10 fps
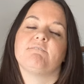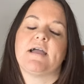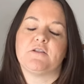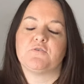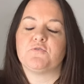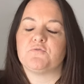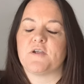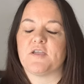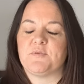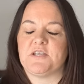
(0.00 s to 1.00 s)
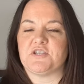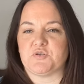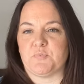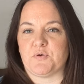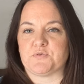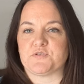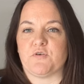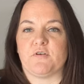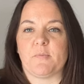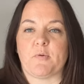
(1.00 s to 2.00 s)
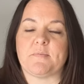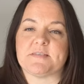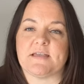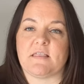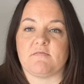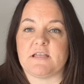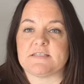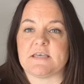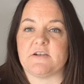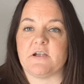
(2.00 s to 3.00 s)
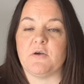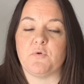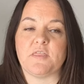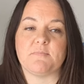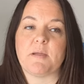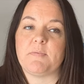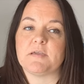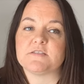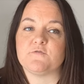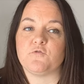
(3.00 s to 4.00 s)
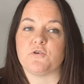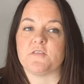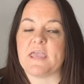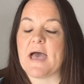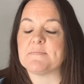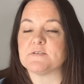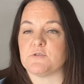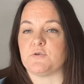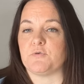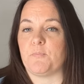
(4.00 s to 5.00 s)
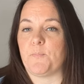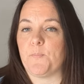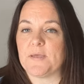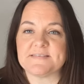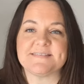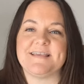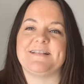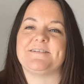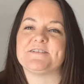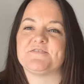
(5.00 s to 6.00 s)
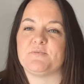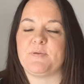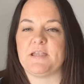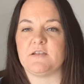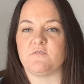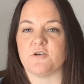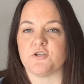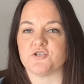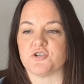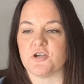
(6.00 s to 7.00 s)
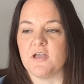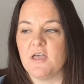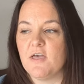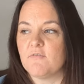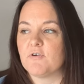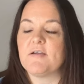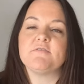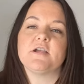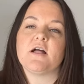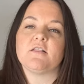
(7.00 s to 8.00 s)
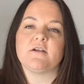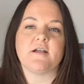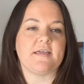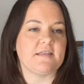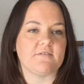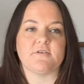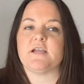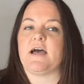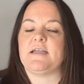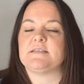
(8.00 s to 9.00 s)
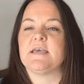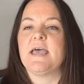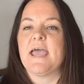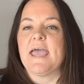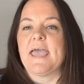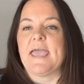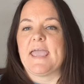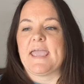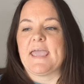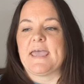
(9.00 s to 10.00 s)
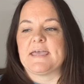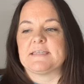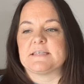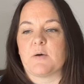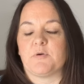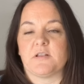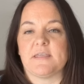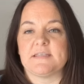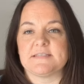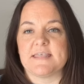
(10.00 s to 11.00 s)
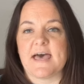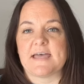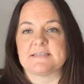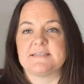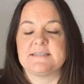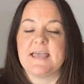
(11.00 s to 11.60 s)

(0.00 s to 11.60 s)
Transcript: final recommendation post over at my website, Lovely Etc, with my picks for the absolute best sealers for painted furniture for every color and every kind. And I'll put a link to that.